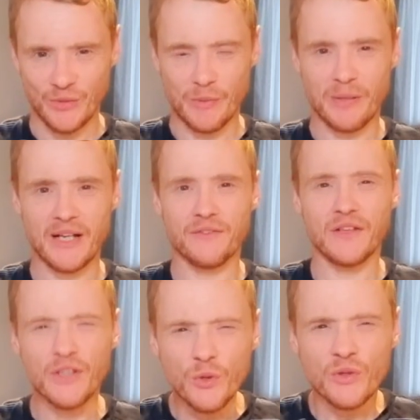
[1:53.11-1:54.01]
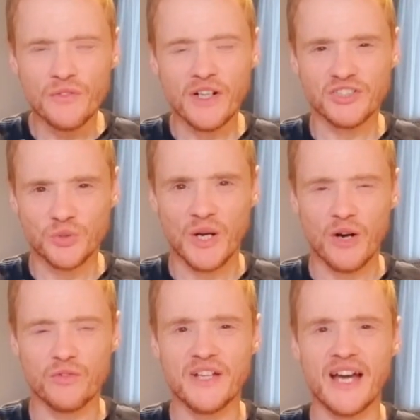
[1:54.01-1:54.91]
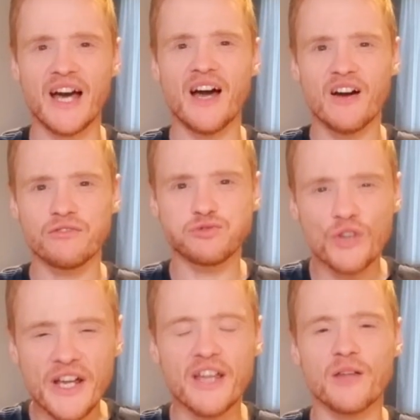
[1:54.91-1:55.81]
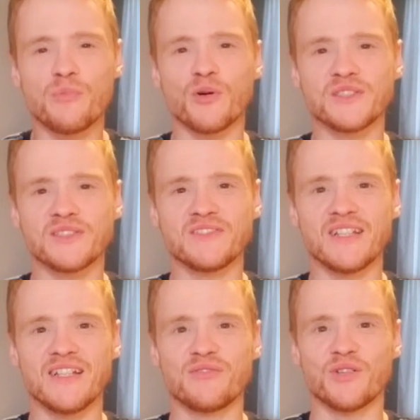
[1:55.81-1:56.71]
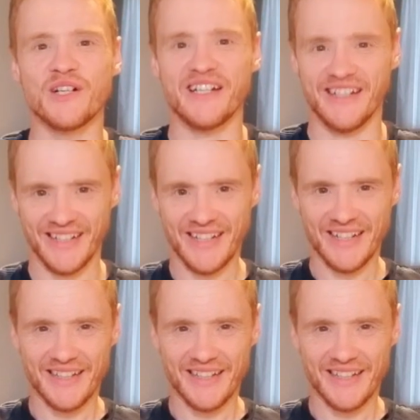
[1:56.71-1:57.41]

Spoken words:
We pay for universal healthcare free at the point of delivery,